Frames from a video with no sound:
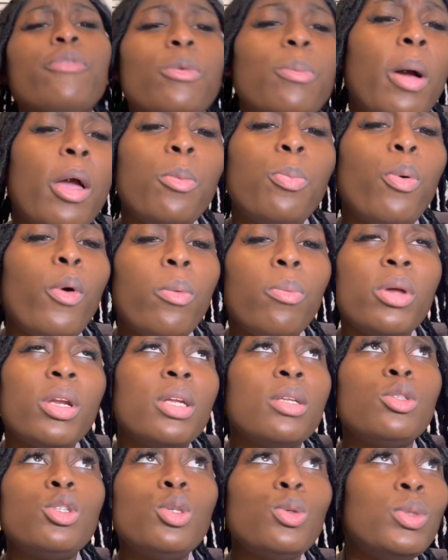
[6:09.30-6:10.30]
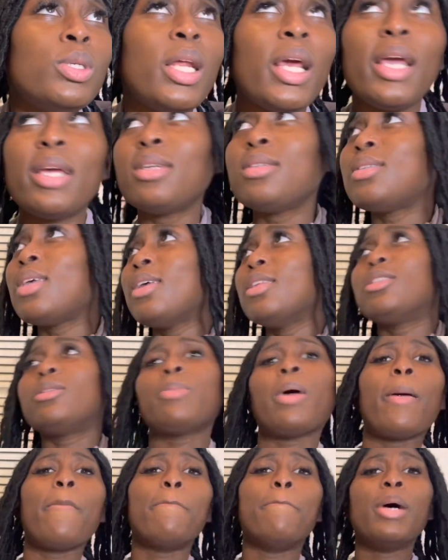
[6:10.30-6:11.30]
for my appointment in 2 days. It's
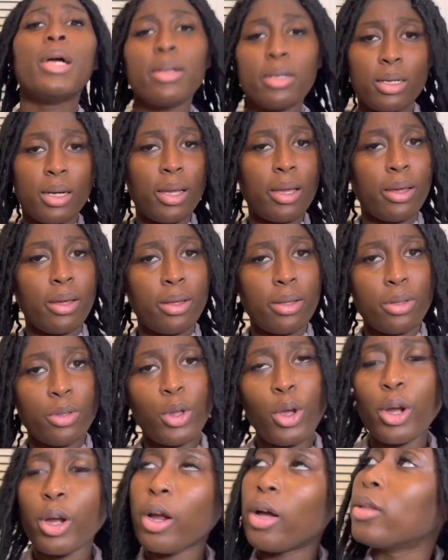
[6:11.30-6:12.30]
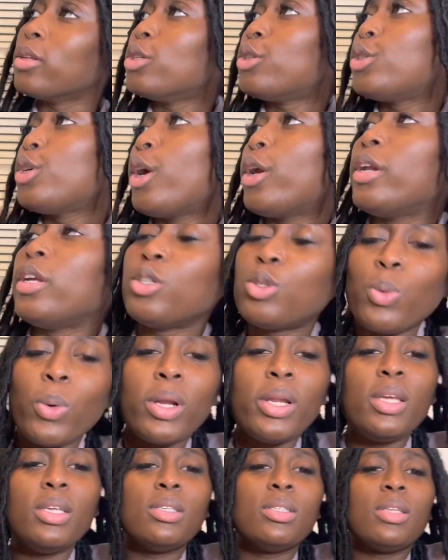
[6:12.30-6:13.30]
my birthday. Your girl is turning
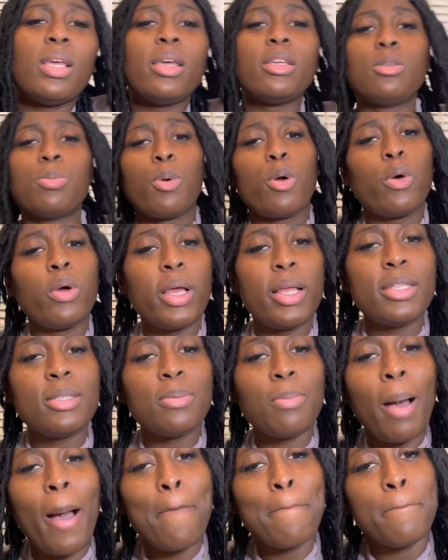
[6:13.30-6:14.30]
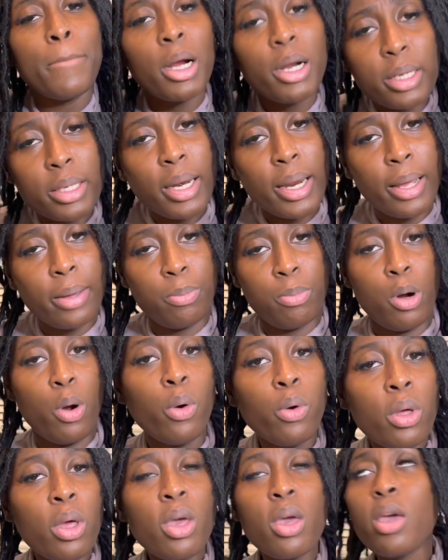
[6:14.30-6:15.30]
26, bro. It's my birthday,
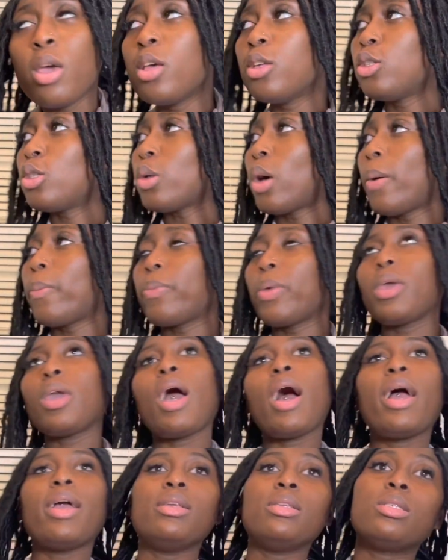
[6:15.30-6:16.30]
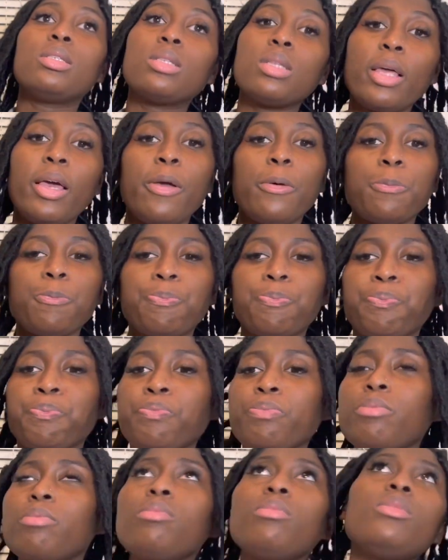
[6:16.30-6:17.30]
bro. So I'm like, all right, slay.
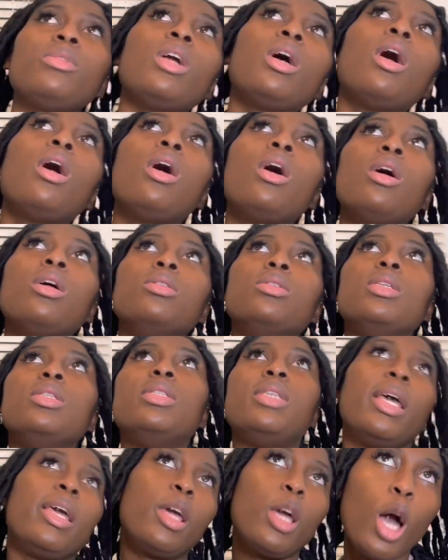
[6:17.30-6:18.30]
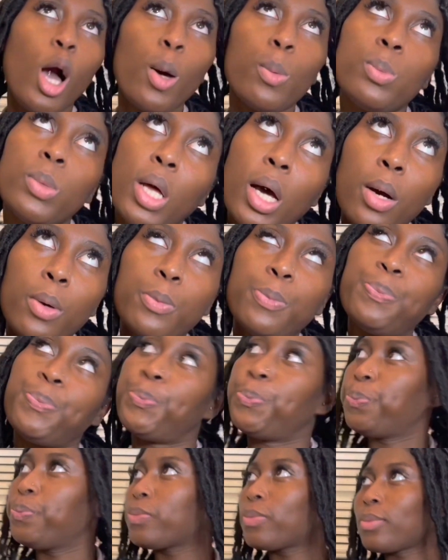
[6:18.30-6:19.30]
The day come now.
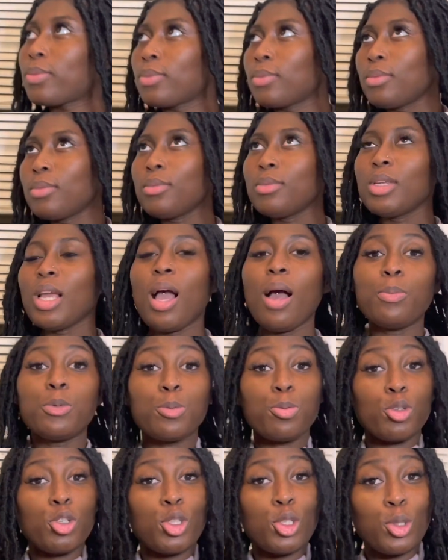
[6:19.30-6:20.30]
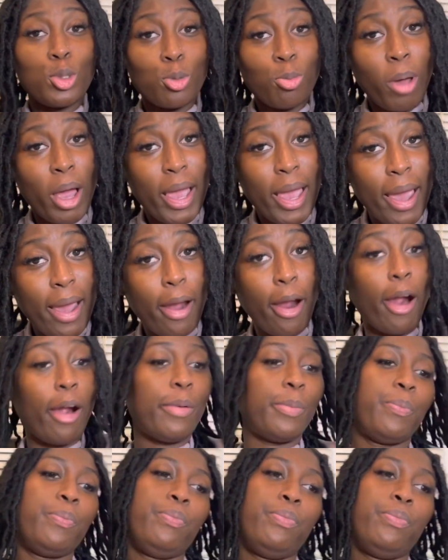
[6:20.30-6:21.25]
I'm supposed to do my hair.